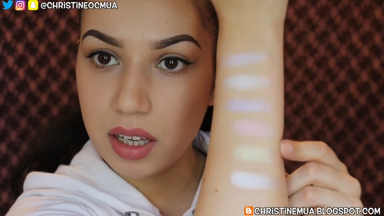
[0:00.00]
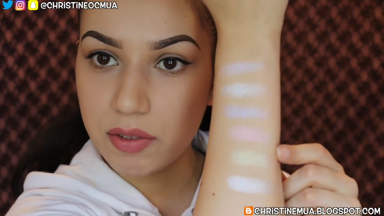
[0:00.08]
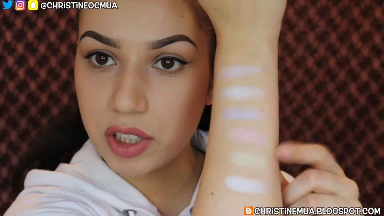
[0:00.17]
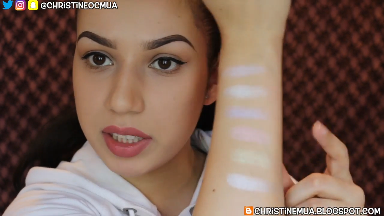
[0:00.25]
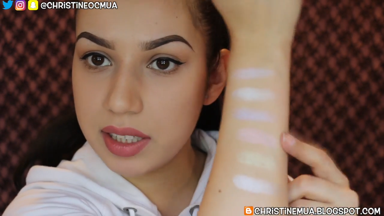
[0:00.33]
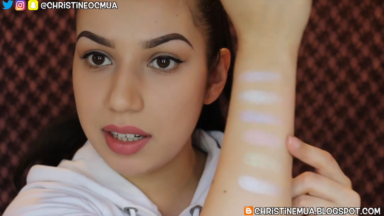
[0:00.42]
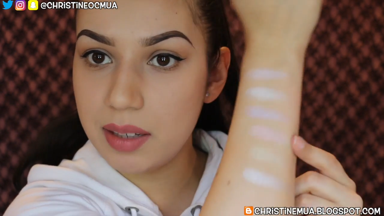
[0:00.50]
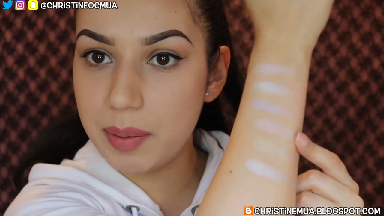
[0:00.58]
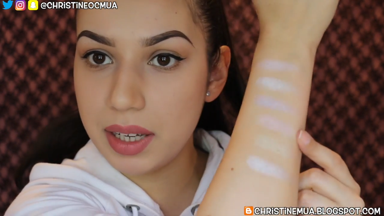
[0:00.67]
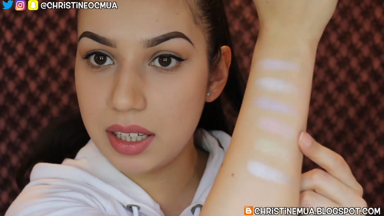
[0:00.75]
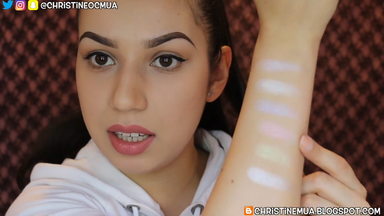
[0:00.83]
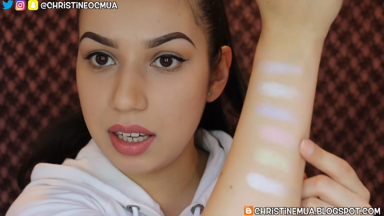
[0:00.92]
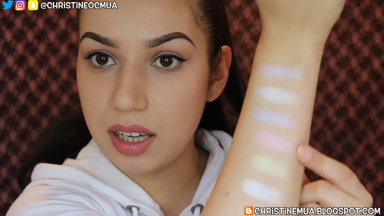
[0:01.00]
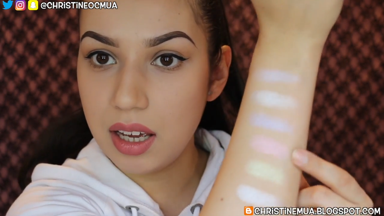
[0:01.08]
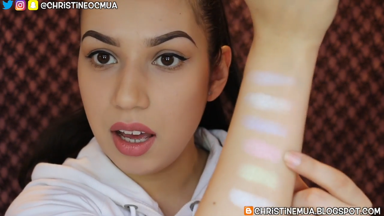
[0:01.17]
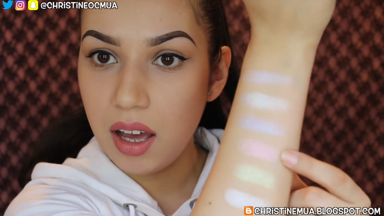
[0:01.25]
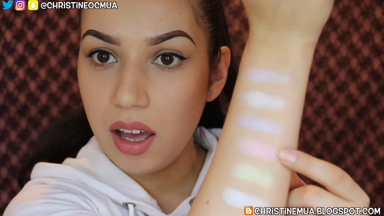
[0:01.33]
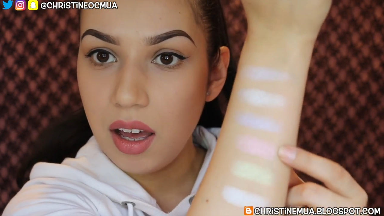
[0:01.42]
I've tried slightly pinky
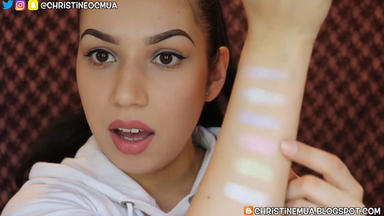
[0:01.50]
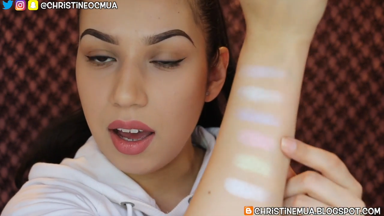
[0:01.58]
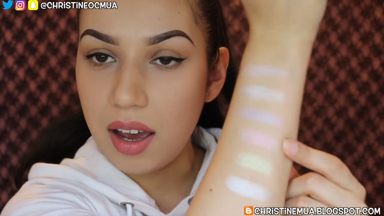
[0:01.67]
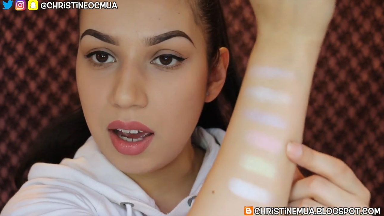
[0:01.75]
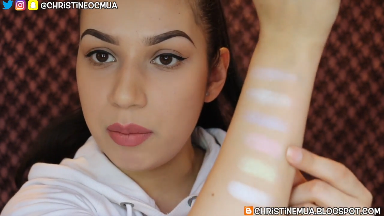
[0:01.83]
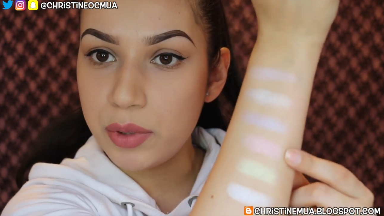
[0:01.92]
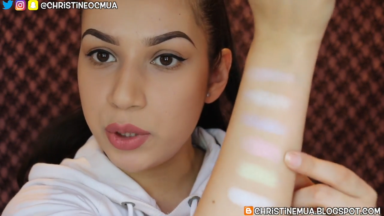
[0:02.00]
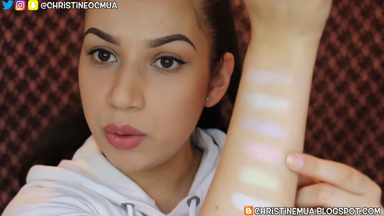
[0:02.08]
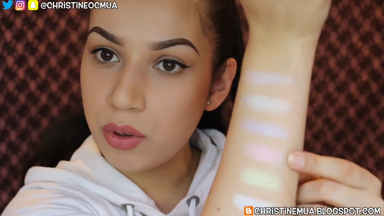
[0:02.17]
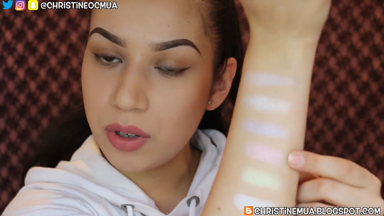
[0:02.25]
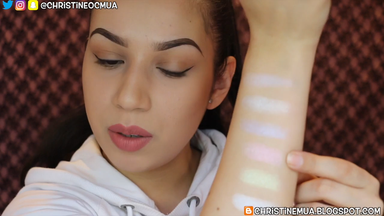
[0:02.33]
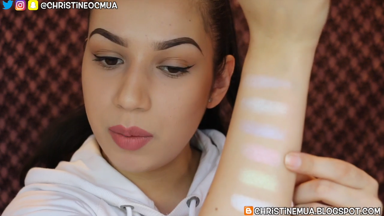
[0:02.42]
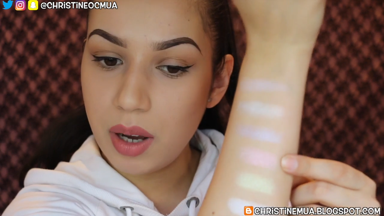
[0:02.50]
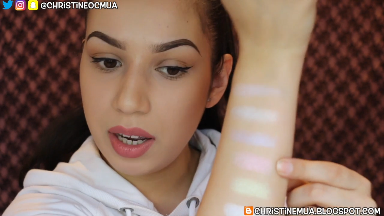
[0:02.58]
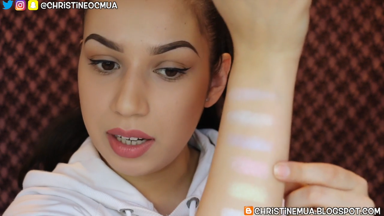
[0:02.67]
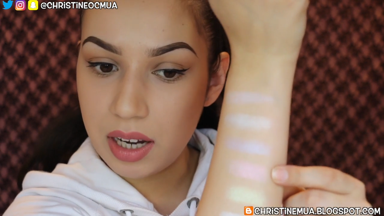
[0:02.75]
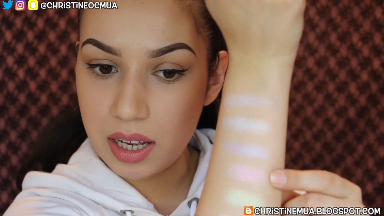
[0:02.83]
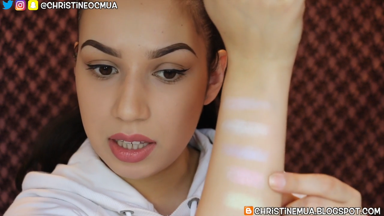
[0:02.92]
duochrome
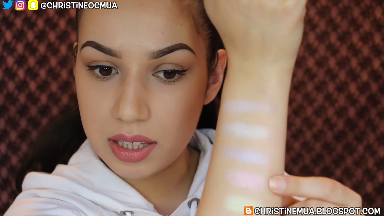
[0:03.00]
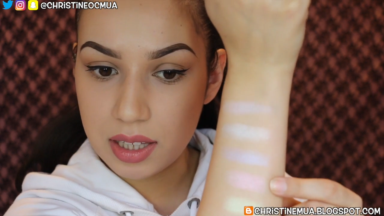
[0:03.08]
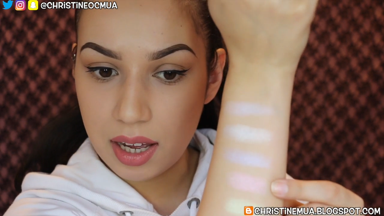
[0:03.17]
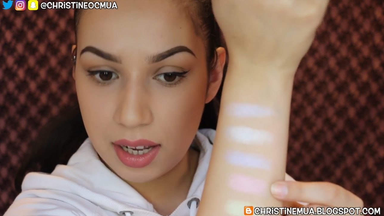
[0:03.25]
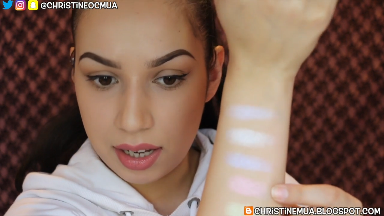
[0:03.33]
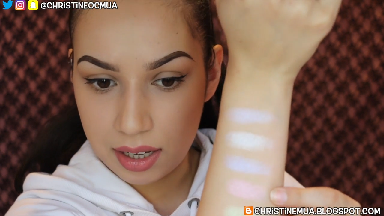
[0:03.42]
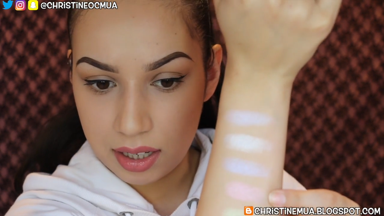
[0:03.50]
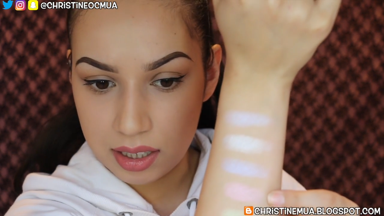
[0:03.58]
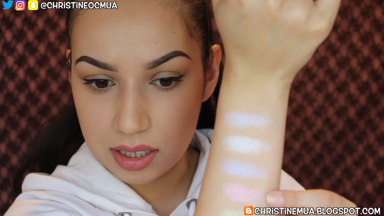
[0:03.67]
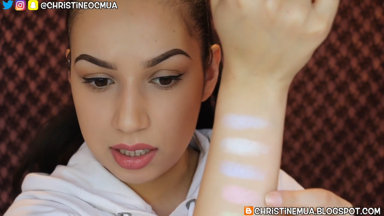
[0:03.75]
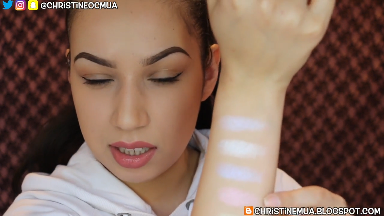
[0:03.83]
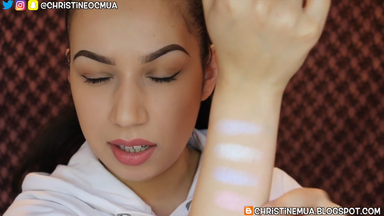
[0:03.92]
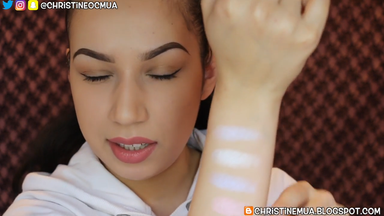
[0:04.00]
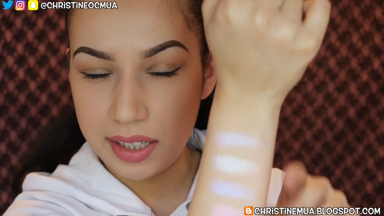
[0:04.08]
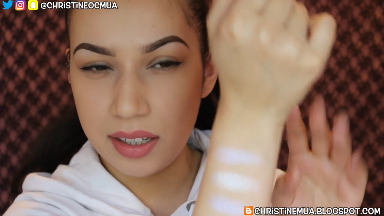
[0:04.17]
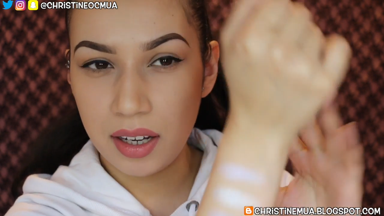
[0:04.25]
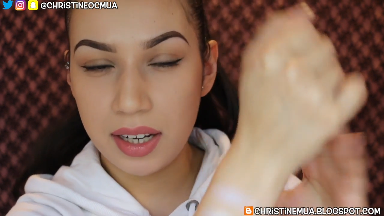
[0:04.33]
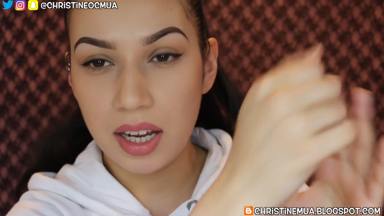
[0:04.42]
highlights and slightly
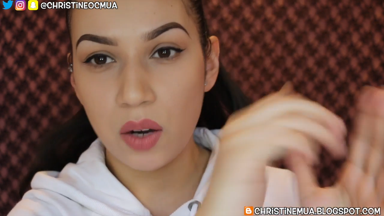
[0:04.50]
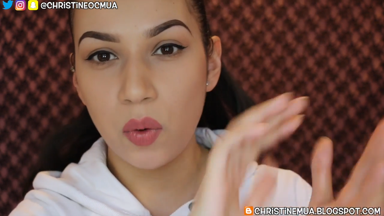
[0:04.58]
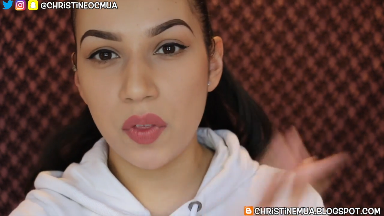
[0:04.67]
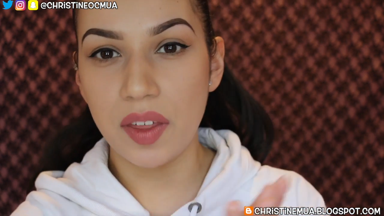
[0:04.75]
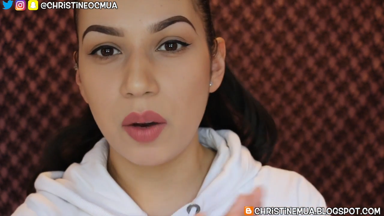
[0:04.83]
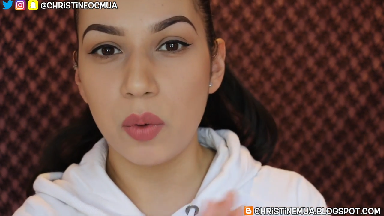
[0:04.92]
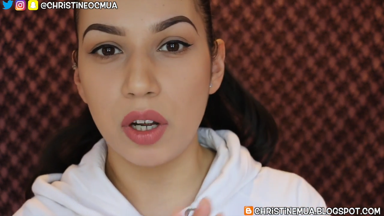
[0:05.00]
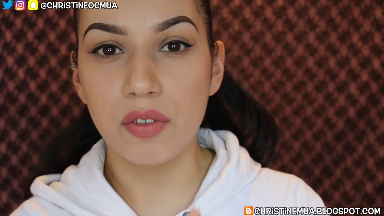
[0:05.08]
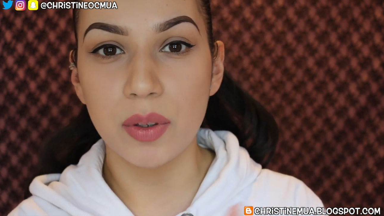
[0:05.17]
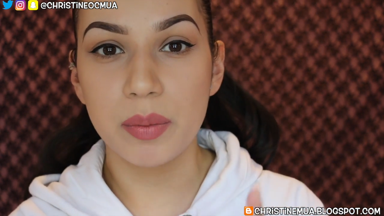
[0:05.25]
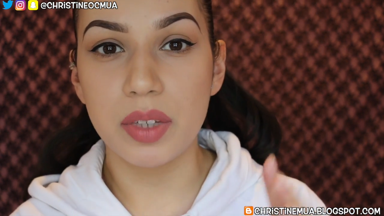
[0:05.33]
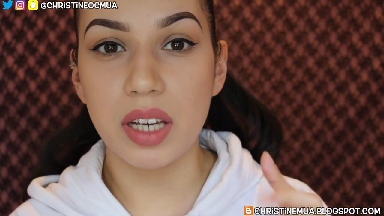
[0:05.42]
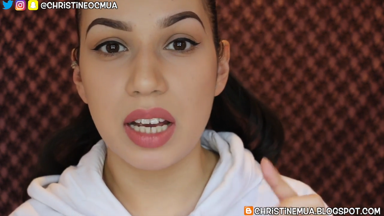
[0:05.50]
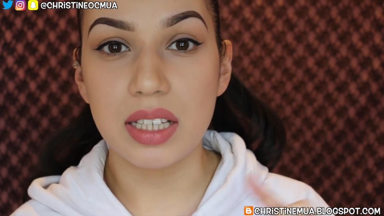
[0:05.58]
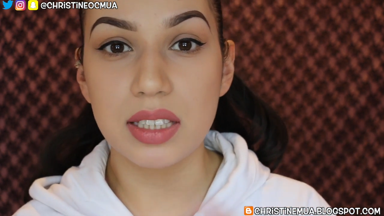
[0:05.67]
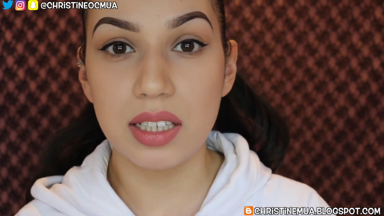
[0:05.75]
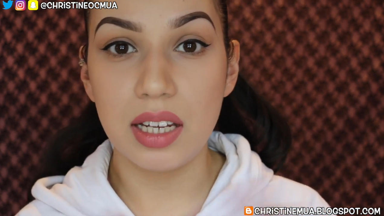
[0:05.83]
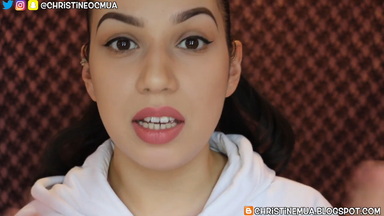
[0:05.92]
lilac one, that one from the
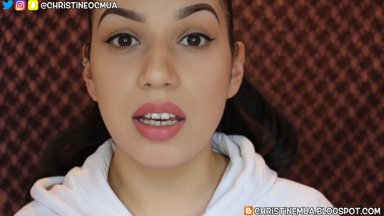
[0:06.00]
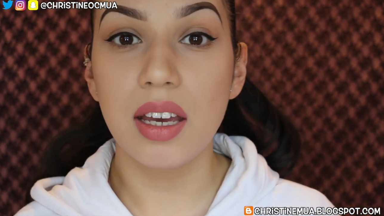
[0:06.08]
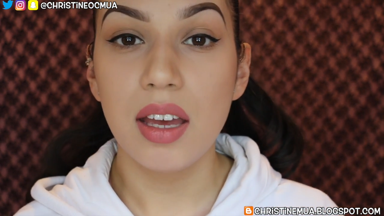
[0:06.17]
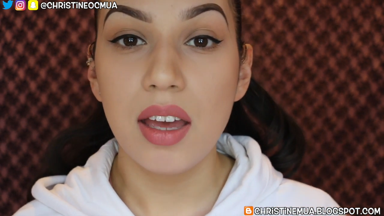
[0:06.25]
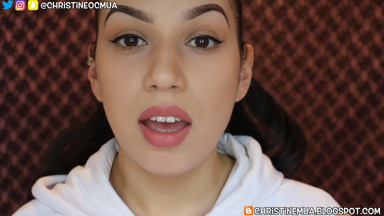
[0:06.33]
Sleek